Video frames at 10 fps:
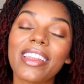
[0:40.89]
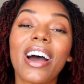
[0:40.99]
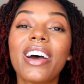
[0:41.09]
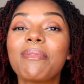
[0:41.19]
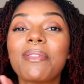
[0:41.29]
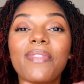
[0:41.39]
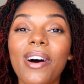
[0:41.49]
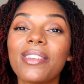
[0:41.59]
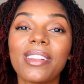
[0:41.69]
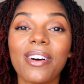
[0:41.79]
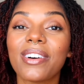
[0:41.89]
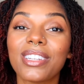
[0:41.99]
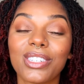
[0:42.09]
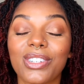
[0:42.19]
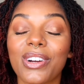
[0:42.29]
Y'all have been following along on
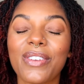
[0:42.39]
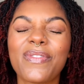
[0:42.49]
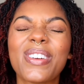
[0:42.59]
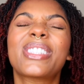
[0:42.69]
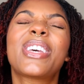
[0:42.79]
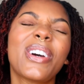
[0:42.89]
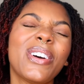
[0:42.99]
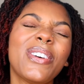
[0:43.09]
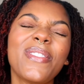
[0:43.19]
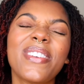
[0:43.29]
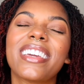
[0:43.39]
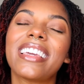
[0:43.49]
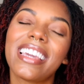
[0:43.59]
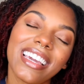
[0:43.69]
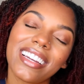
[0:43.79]
this journey for 2
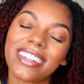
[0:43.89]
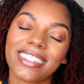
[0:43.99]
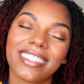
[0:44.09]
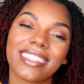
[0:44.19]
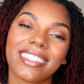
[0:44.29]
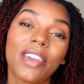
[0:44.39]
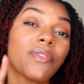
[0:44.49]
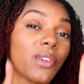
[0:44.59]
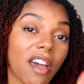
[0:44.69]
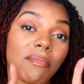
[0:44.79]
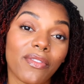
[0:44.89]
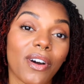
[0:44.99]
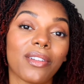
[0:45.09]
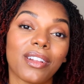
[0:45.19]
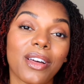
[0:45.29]
years, if you have been
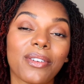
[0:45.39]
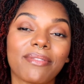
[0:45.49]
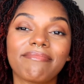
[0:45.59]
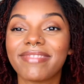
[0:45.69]
following along.